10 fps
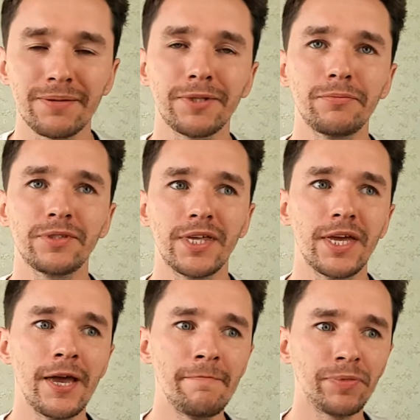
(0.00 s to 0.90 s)
Sometimes
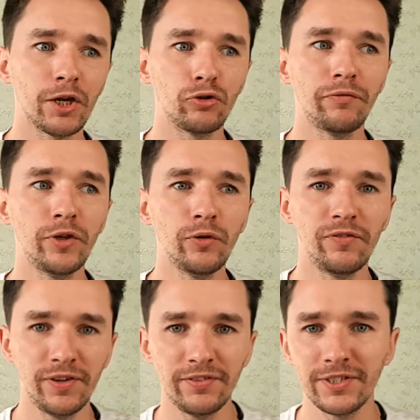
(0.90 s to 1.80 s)
they review
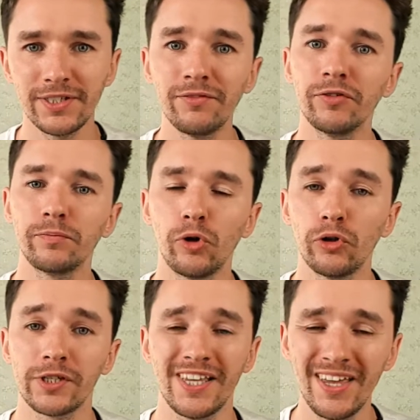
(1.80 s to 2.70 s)
50 different
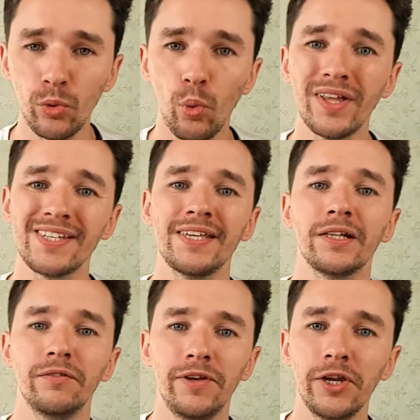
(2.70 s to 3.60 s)
products in one
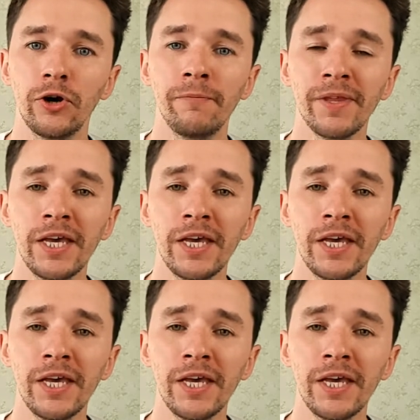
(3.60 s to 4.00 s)
single video.